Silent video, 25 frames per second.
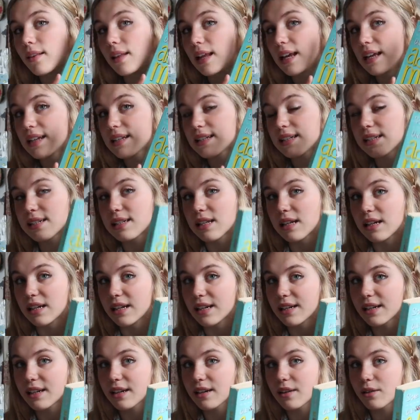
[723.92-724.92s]
This is
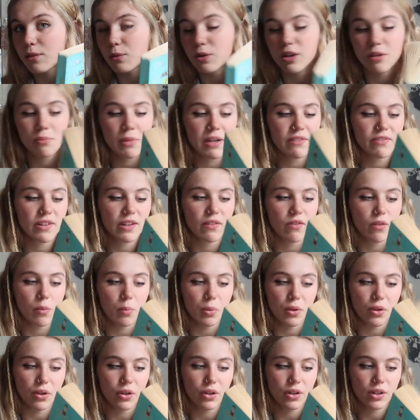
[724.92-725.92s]
like one of my favourite
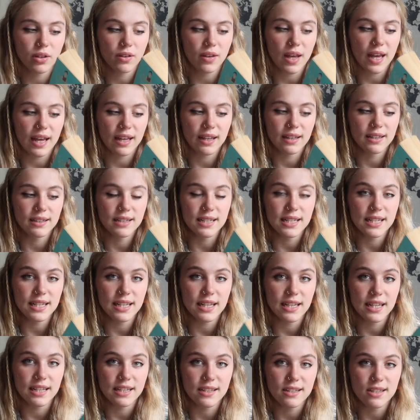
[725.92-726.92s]
books and
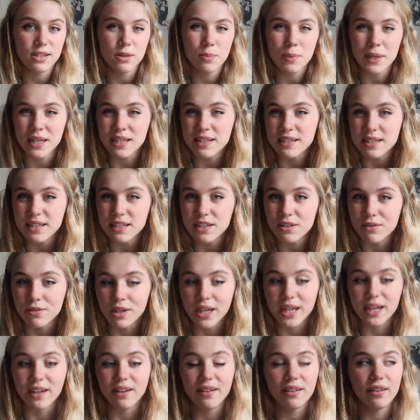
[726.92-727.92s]
it's super easy to
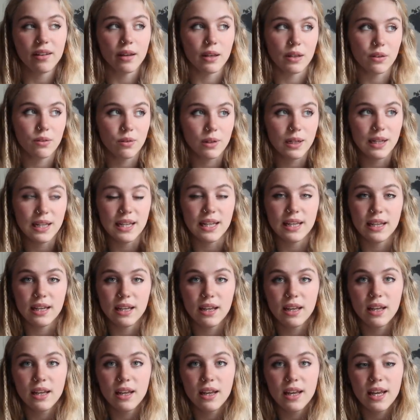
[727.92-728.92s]
read, so it's really
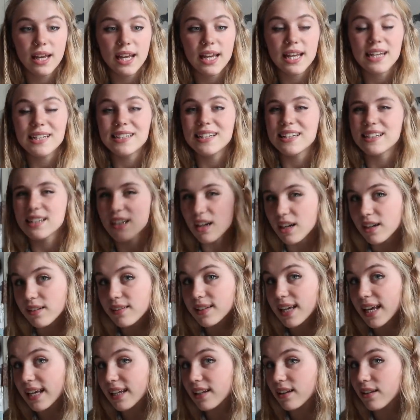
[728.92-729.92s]
easy to kind of
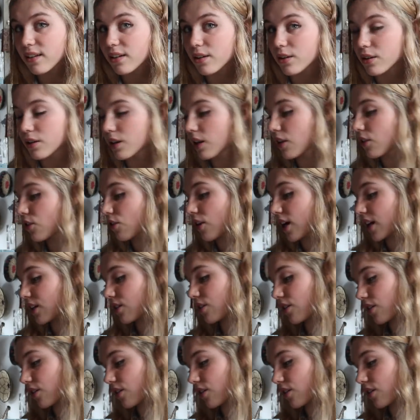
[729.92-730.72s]
get into and distract